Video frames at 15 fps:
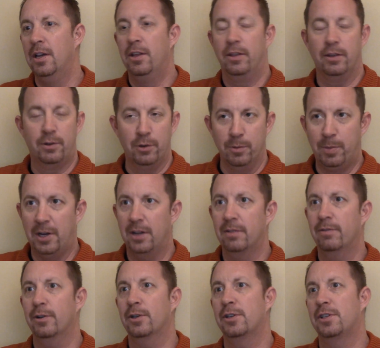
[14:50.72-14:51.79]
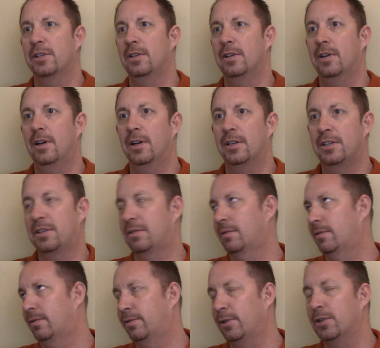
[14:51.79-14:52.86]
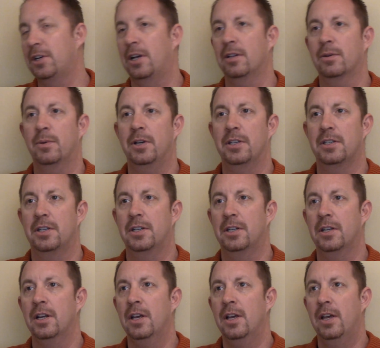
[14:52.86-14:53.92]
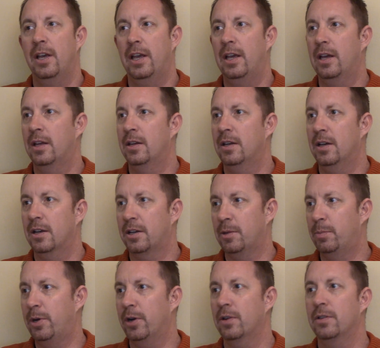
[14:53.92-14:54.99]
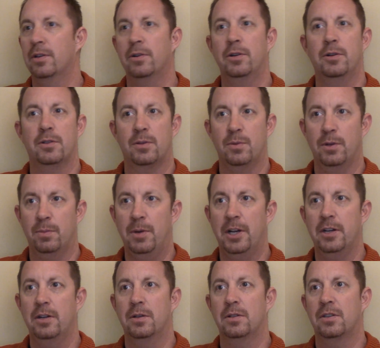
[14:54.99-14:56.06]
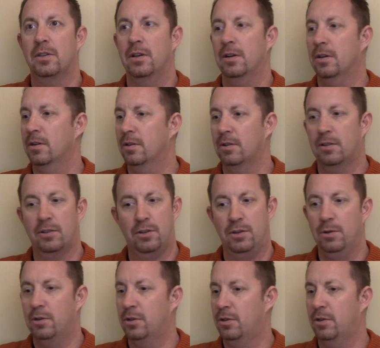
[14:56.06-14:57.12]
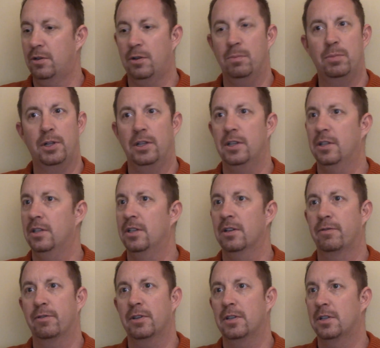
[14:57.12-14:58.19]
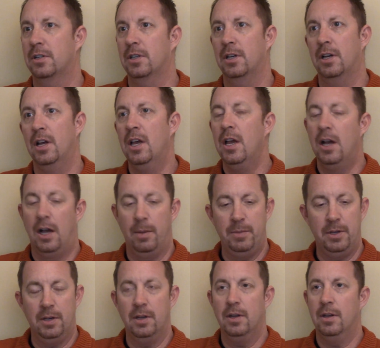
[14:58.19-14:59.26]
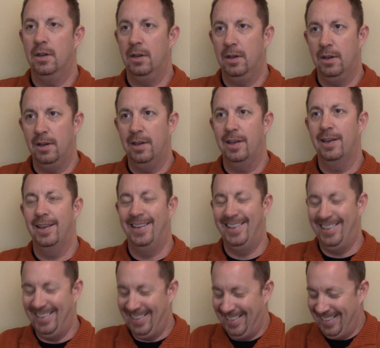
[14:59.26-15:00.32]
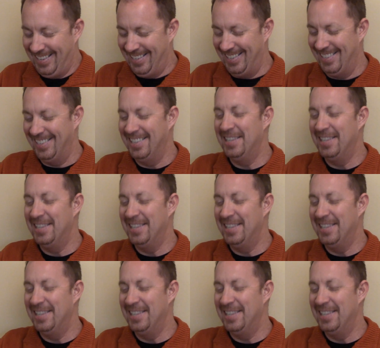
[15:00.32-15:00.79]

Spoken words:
the Groupon version, just for dollar-wise on it, and comparing their notes with my notes are two completely different. Right. Didn't one of our friends get